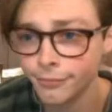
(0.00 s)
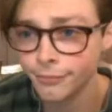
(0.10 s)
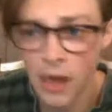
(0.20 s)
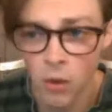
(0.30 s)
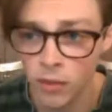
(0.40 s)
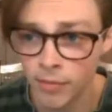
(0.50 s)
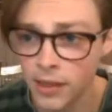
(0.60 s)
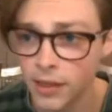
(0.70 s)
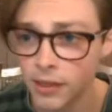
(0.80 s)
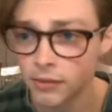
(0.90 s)
I want to
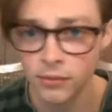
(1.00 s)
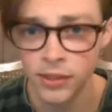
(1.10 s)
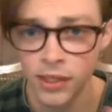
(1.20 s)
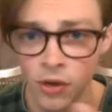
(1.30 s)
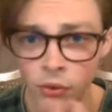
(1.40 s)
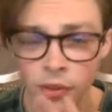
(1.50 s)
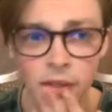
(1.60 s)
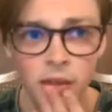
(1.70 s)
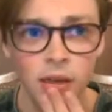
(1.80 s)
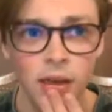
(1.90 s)
be in,
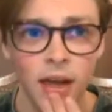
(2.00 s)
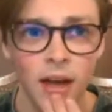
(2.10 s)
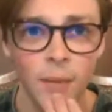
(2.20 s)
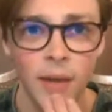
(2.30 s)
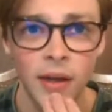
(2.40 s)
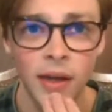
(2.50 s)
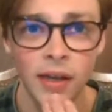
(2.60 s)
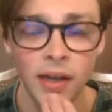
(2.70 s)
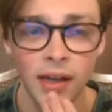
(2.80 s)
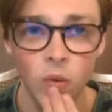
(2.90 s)

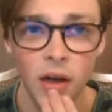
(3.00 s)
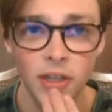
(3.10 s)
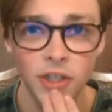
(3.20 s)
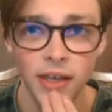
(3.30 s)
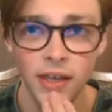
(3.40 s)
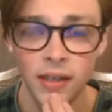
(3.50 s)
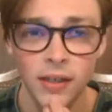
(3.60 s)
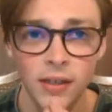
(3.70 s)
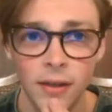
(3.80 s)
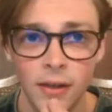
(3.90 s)
and like watching
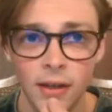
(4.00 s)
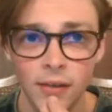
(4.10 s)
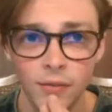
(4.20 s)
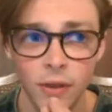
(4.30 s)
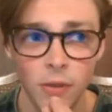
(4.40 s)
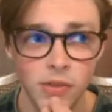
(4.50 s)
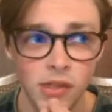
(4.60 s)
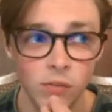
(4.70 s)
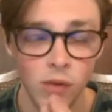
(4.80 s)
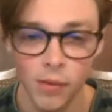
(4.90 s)
films
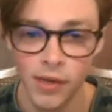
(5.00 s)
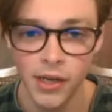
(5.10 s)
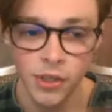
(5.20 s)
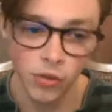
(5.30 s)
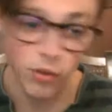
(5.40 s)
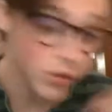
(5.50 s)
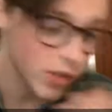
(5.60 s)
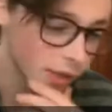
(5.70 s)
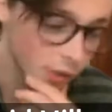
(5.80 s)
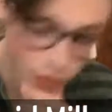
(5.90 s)
that Robert Downey Jr.'s
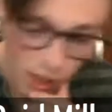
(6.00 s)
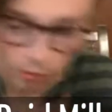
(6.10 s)
in, or Tom